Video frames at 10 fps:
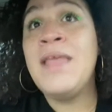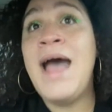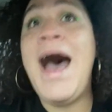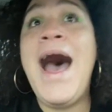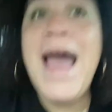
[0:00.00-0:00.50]

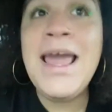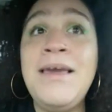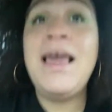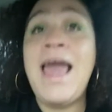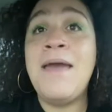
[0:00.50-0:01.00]

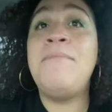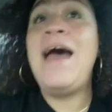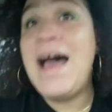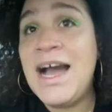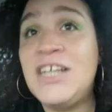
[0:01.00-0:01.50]
I am
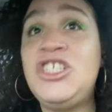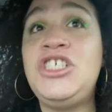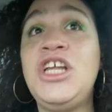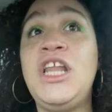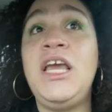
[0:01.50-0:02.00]

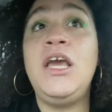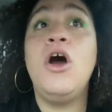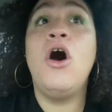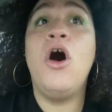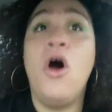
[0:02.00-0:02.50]
actually
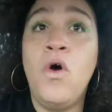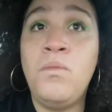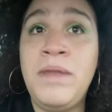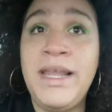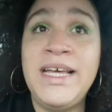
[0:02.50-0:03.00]

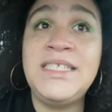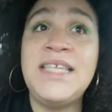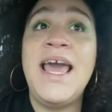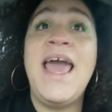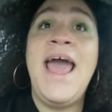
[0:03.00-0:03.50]
homeless
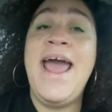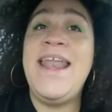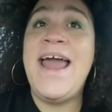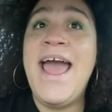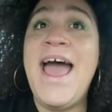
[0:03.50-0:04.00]

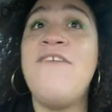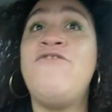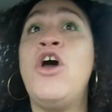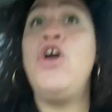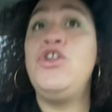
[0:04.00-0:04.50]
and I have
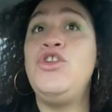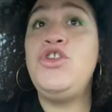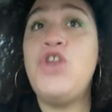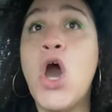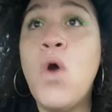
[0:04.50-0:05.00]

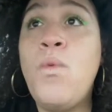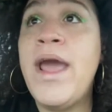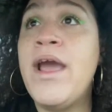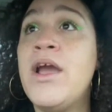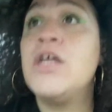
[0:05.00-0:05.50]

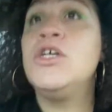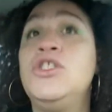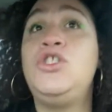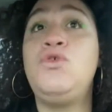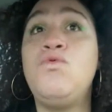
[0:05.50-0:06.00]
nowhere
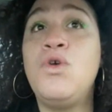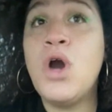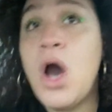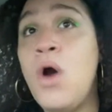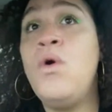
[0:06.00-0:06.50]
to
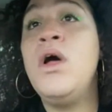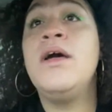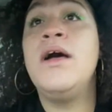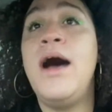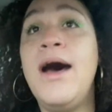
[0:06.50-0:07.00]
go
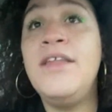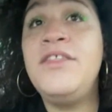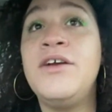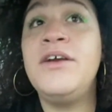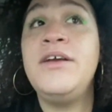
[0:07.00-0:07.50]

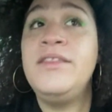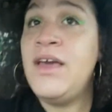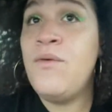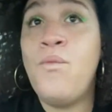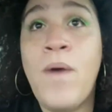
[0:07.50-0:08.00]
other
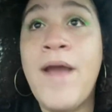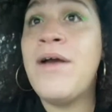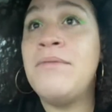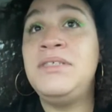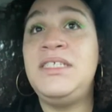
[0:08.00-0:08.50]
than where
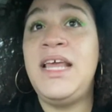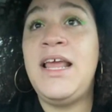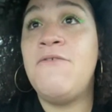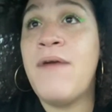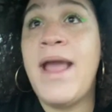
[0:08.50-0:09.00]
I'm
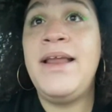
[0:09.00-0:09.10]
sitting right